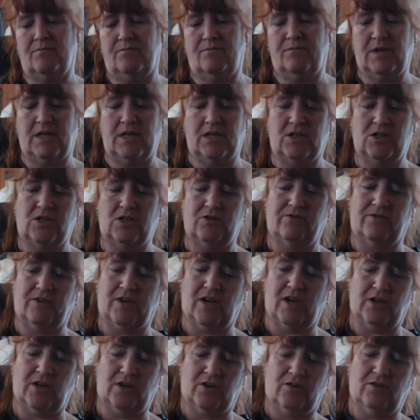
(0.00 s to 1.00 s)
because you've
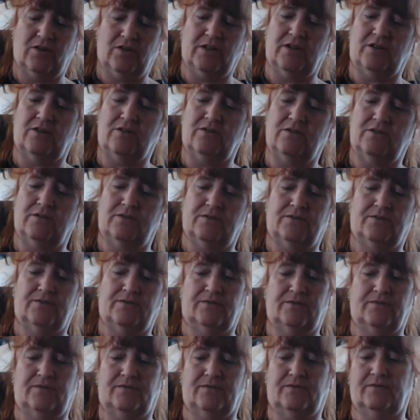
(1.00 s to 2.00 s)
got your little
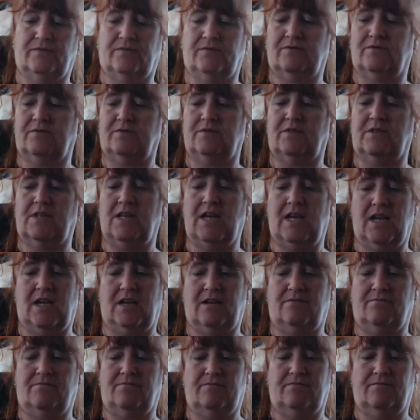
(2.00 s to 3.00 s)
thing.